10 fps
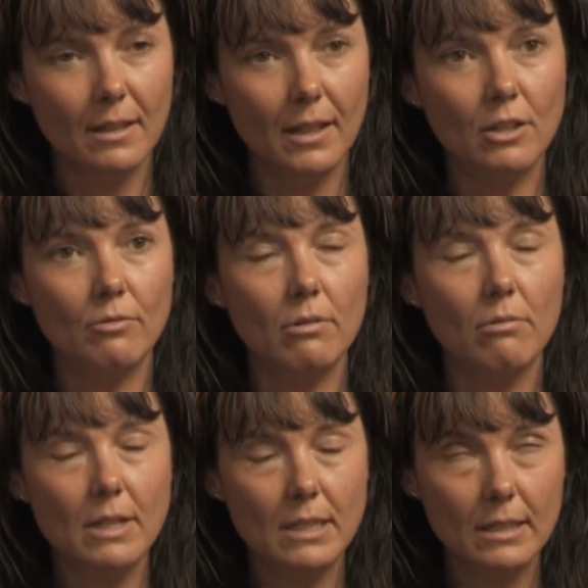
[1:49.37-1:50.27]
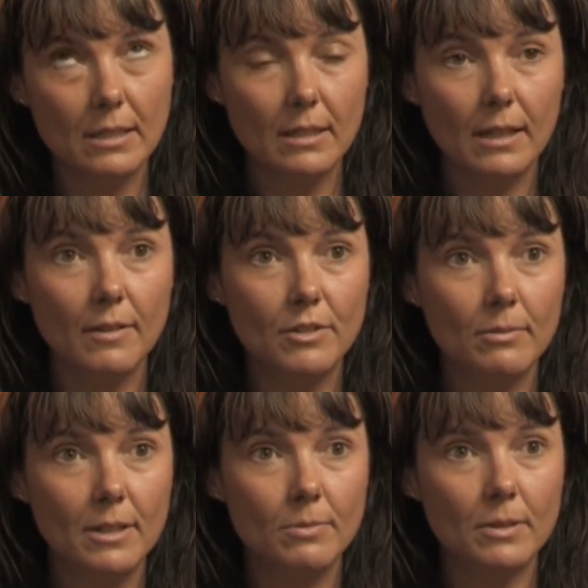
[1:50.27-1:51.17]
and you'd regret it
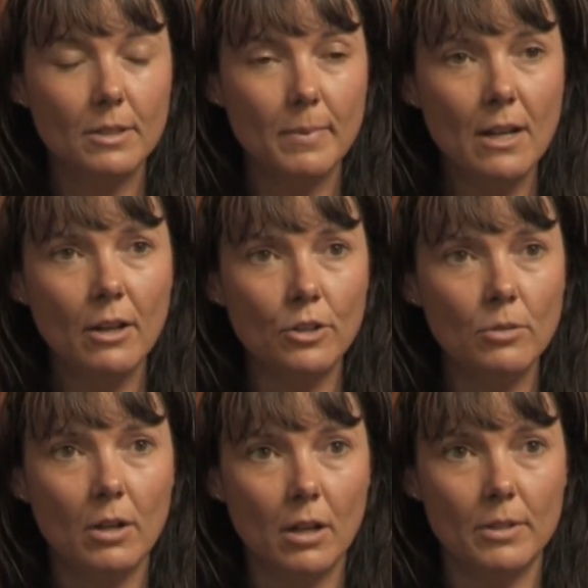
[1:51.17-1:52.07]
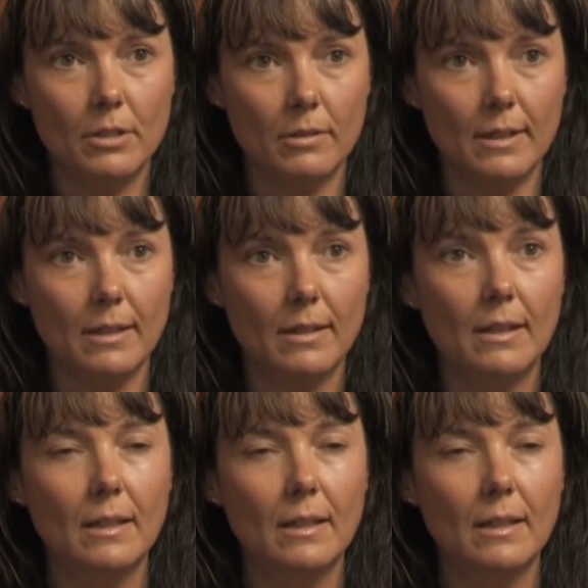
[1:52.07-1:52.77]
afterwards. With speed, I knew what I was doing.